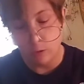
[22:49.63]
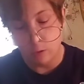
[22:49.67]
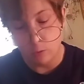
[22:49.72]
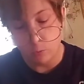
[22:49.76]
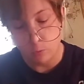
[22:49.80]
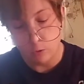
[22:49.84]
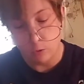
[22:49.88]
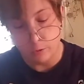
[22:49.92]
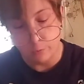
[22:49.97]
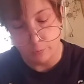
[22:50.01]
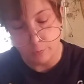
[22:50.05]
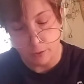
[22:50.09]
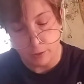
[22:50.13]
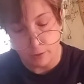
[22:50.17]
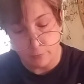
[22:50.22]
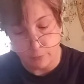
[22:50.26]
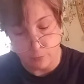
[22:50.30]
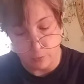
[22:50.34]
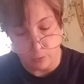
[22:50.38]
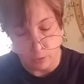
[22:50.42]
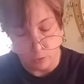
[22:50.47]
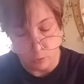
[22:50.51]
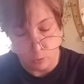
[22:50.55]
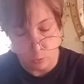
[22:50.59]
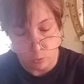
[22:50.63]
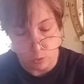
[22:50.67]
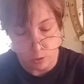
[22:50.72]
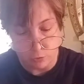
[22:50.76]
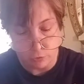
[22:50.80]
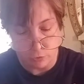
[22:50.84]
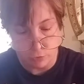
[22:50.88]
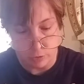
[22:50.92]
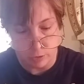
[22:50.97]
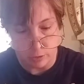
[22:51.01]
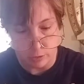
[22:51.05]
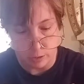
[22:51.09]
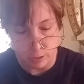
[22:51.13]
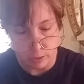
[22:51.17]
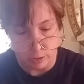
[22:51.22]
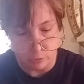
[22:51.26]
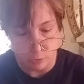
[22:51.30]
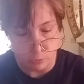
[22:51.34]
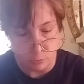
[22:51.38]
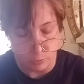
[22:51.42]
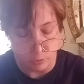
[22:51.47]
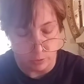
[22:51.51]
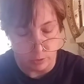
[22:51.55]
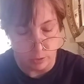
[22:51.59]
was pitiful. Question and
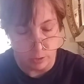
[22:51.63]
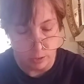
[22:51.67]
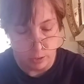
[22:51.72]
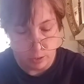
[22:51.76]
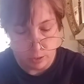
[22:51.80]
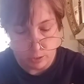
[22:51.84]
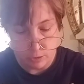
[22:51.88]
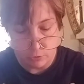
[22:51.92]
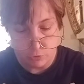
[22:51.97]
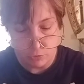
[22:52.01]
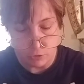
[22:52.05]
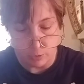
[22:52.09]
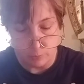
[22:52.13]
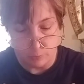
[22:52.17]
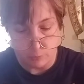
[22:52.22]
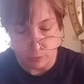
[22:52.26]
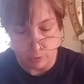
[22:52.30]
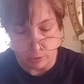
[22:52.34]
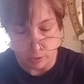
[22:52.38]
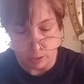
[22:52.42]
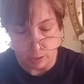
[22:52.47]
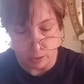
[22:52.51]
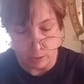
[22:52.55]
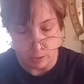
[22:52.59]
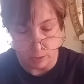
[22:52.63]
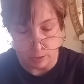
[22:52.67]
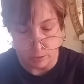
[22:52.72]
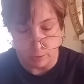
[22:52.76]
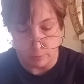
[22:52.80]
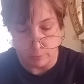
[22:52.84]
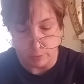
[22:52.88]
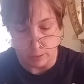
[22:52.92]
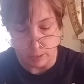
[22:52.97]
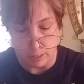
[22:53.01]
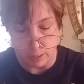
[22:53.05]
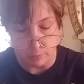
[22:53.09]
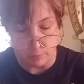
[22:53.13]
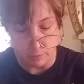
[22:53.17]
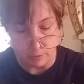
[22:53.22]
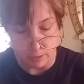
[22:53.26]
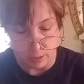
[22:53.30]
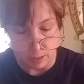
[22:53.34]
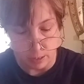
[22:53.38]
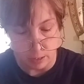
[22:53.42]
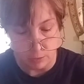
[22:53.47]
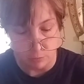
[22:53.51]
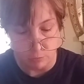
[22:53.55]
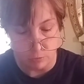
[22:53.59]
answer went something like this. My name is
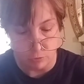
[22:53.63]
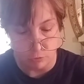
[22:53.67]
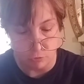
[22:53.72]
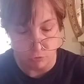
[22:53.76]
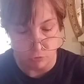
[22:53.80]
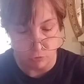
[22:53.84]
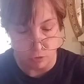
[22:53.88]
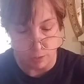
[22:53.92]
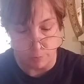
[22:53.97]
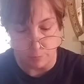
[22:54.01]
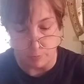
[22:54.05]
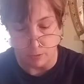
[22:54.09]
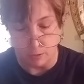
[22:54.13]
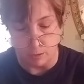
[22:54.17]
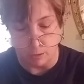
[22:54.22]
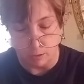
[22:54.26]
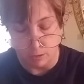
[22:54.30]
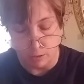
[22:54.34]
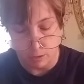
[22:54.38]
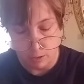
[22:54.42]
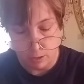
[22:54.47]
Heinrich Schleppel.